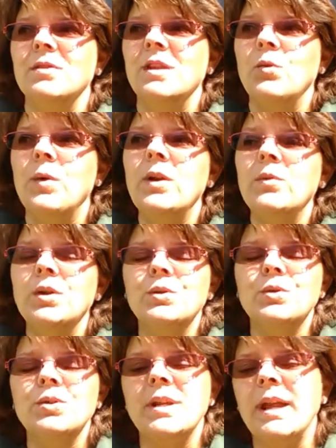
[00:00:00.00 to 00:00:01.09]
we don't
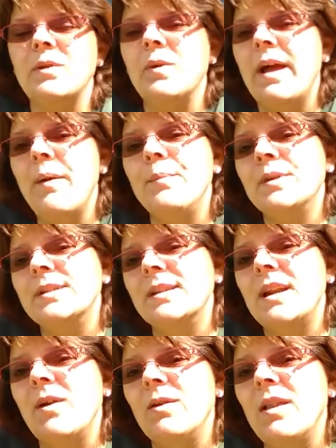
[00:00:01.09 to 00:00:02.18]
understand what happens
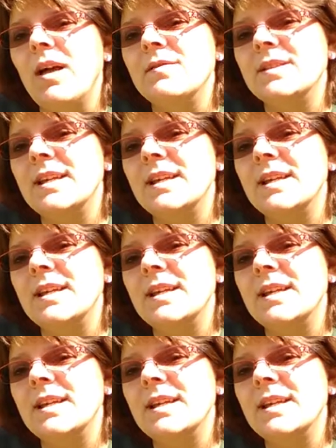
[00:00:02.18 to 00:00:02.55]
in our lives.